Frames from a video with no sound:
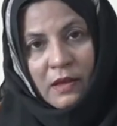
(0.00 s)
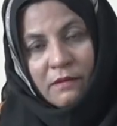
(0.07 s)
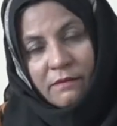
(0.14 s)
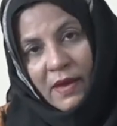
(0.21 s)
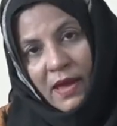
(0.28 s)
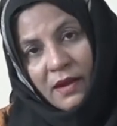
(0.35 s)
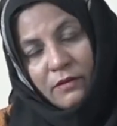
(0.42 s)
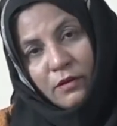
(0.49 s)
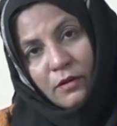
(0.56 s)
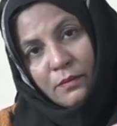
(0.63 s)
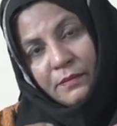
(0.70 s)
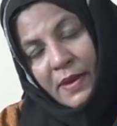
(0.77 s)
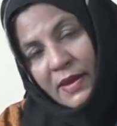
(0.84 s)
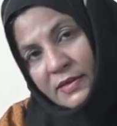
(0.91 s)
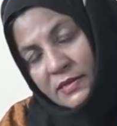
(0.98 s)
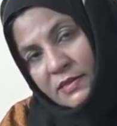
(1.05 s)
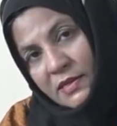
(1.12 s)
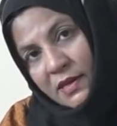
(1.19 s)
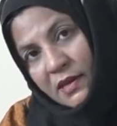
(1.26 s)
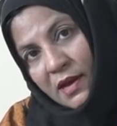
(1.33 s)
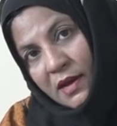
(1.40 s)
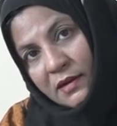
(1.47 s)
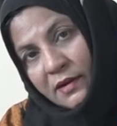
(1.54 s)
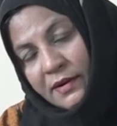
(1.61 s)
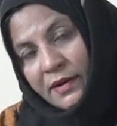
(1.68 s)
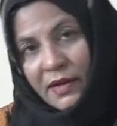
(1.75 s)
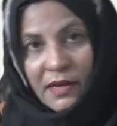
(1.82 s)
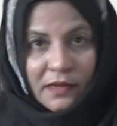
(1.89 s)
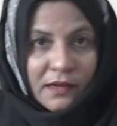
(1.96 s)
When you mix the color
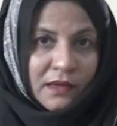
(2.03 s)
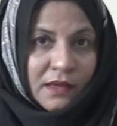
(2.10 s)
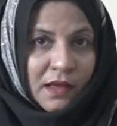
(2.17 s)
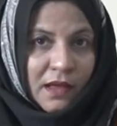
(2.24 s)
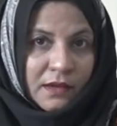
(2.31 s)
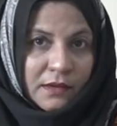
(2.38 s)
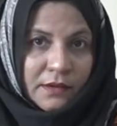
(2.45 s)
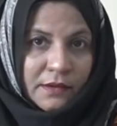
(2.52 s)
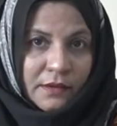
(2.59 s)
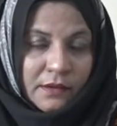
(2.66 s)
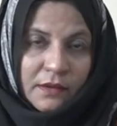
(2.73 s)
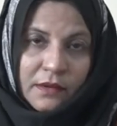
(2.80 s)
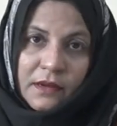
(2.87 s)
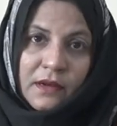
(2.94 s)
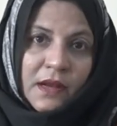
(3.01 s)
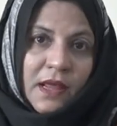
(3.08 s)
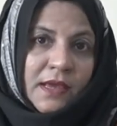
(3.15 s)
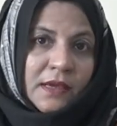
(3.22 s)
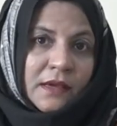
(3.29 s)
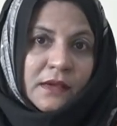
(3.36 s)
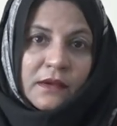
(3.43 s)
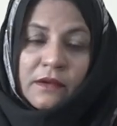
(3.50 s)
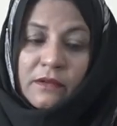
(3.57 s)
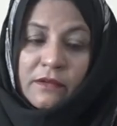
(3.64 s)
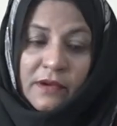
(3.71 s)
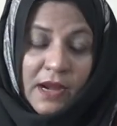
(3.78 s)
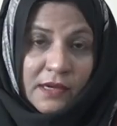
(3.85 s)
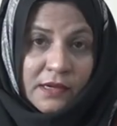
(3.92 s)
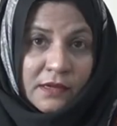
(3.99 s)
in a color, like
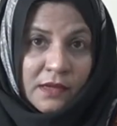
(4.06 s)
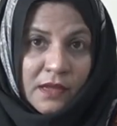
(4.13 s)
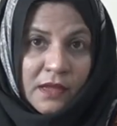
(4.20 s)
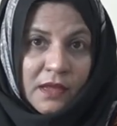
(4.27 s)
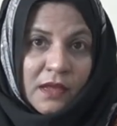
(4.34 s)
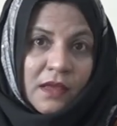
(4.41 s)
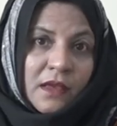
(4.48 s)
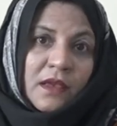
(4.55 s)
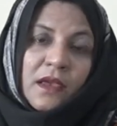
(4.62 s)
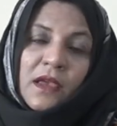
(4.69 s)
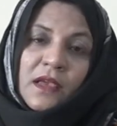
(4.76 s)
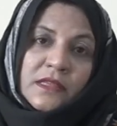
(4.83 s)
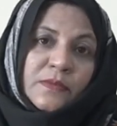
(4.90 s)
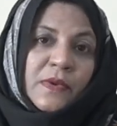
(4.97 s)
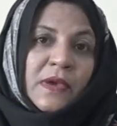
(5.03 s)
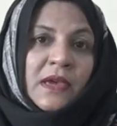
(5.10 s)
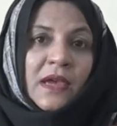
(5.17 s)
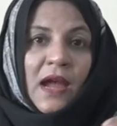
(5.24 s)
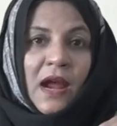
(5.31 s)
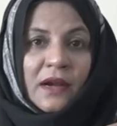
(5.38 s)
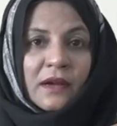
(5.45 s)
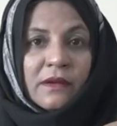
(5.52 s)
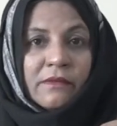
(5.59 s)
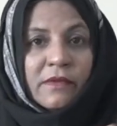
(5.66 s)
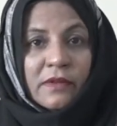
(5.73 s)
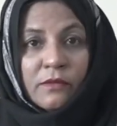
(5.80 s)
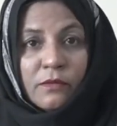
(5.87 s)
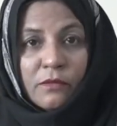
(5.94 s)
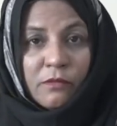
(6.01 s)
red is being added
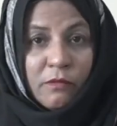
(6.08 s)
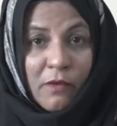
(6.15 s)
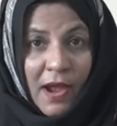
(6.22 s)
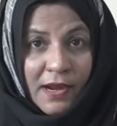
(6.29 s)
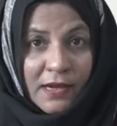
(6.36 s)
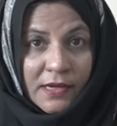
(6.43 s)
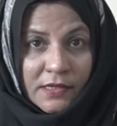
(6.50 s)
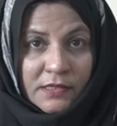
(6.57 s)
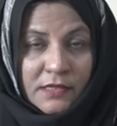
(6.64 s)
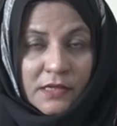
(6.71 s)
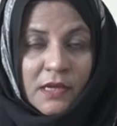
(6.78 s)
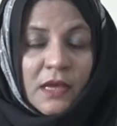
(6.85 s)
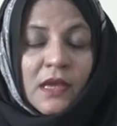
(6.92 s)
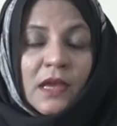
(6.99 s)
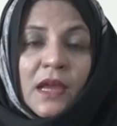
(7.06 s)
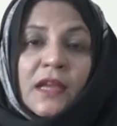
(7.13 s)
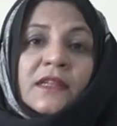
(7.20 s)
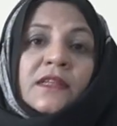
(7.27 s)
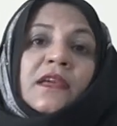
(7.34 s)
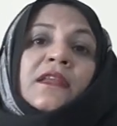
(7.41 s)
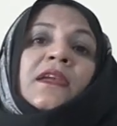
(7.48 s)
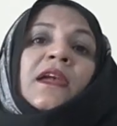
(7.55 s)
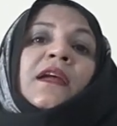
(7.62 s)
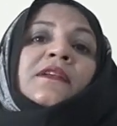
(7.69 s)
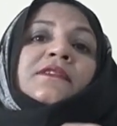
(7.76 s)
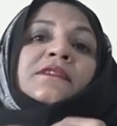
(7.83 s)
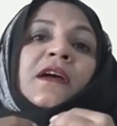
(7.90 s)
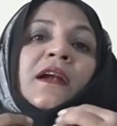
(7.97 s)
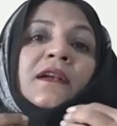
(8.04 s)
with white, it
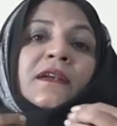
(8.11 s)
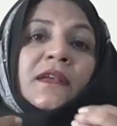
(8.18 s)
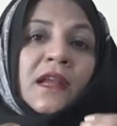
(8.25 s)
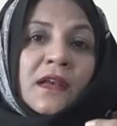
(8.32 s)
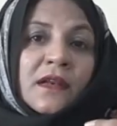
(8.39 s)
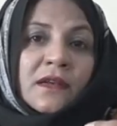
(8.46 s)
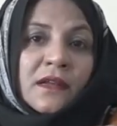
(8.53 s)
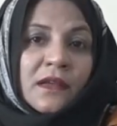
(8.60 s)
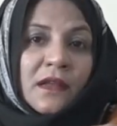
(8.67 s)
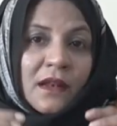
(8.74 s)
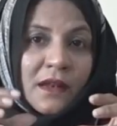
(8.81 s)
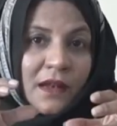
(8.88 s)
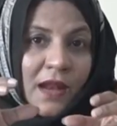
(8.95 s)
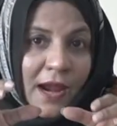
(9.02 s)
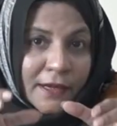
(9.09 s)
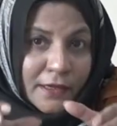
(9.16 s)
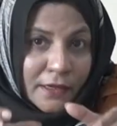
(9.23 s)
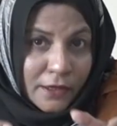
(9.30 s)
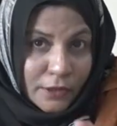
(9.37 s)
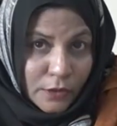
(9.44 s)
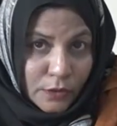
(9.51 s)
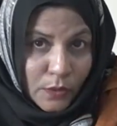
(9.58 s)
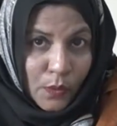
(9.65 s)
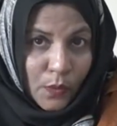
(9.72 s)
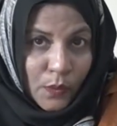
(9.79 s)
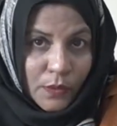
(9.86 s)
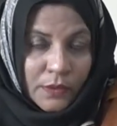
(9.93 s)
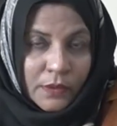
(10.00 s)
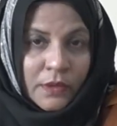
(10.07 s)
creates a tint, lighter
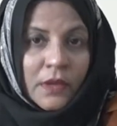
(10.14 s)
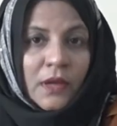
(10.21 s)
tone,